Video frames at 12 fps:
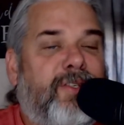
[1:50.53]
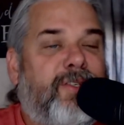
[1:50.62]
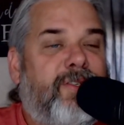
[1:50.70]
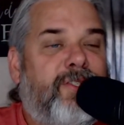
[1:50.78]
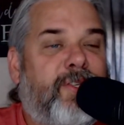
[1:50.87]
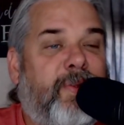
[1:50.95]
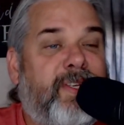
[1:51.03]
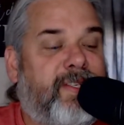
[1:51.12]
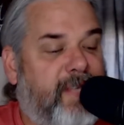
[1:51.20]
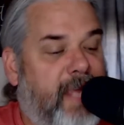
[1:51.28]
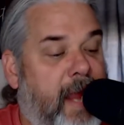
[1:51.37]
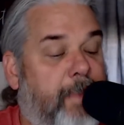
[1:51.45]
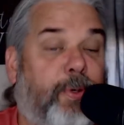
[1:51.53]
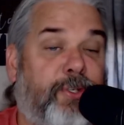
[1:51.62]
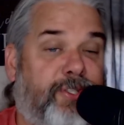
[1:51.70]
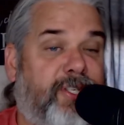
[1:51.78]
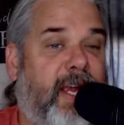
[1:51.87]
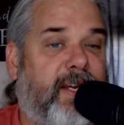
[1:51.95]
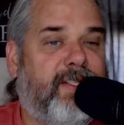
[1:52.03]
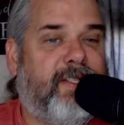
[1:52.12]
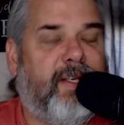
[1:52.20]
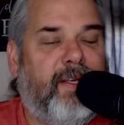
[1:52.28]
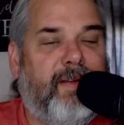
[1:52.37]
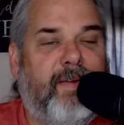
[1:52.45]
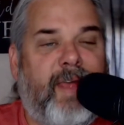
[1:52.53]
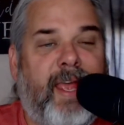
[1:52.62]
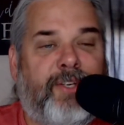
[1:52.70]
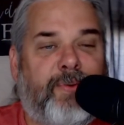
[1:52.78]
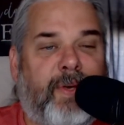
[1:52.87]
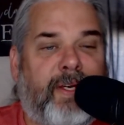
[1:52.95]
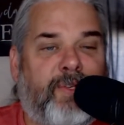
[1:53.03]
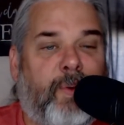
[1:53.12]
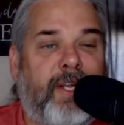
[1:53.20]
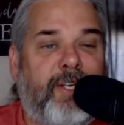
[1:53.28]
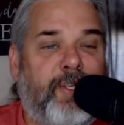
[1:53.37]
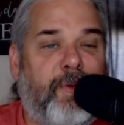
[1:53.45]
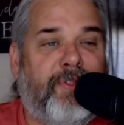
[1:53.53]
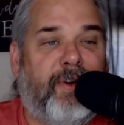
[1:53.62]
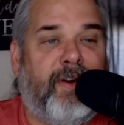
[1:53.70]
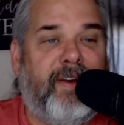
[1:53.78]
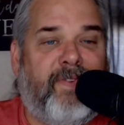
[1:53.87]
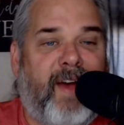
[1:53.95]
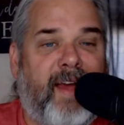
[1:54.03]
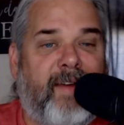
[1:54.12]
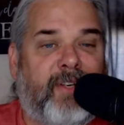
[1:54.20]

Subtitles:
So this is April 6th, entry 2235.